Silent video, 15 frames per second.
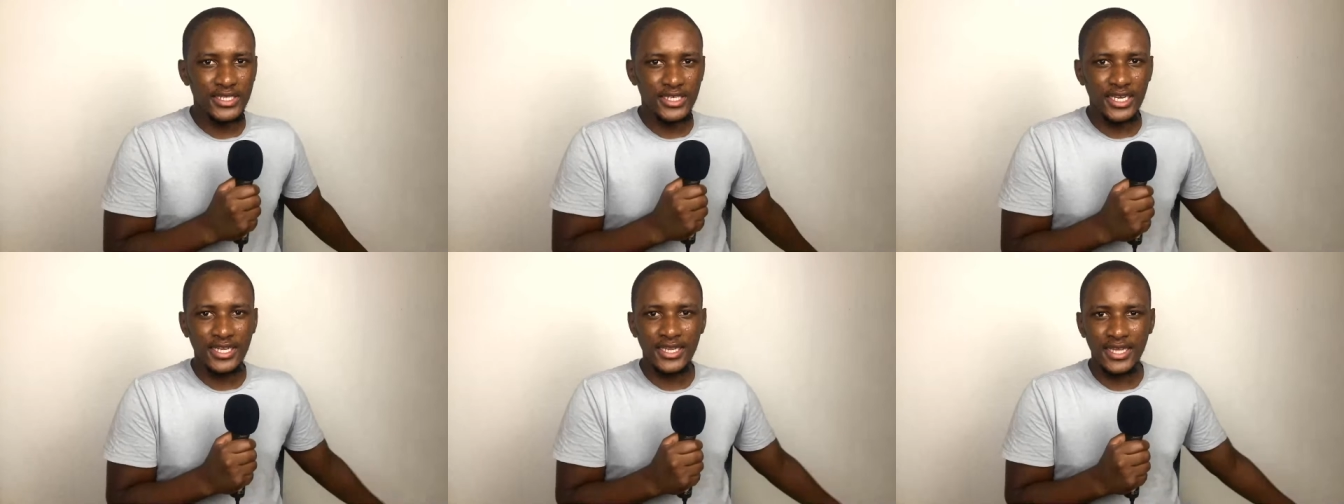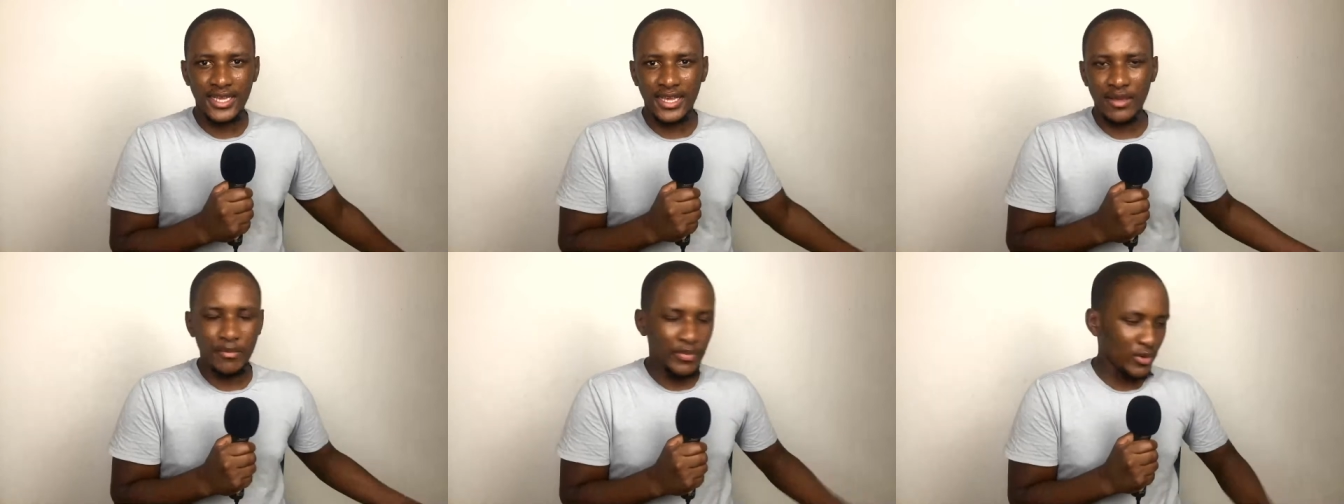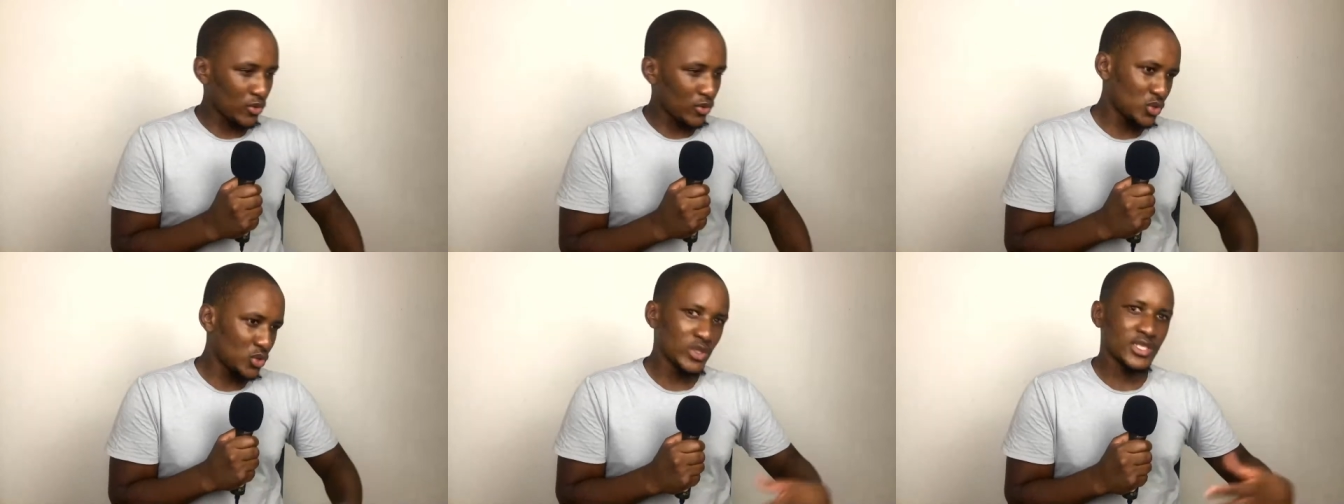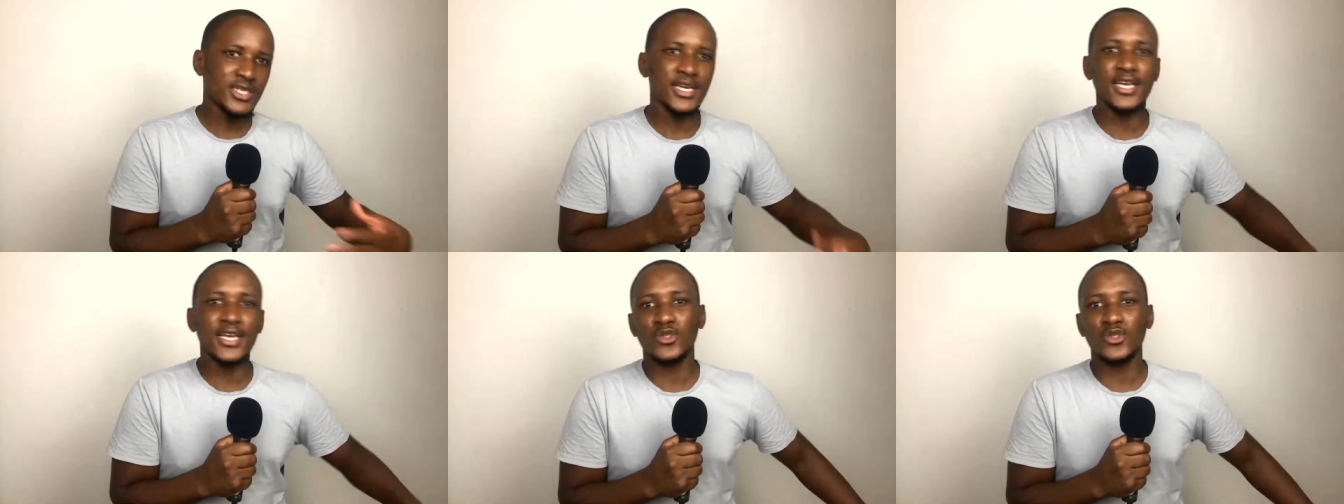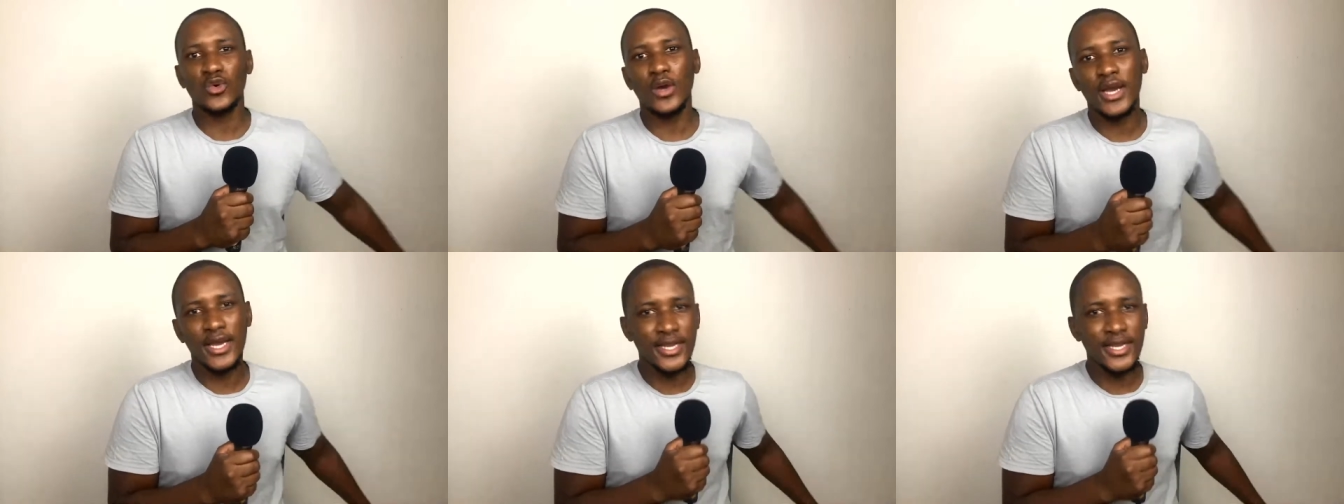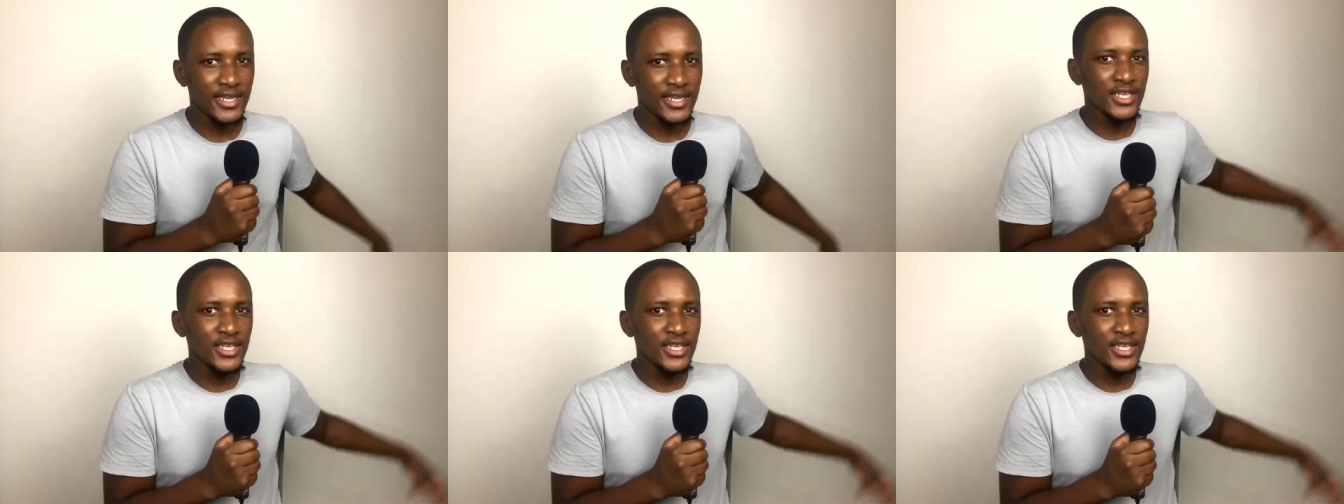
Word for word: in the game because he was trying so hard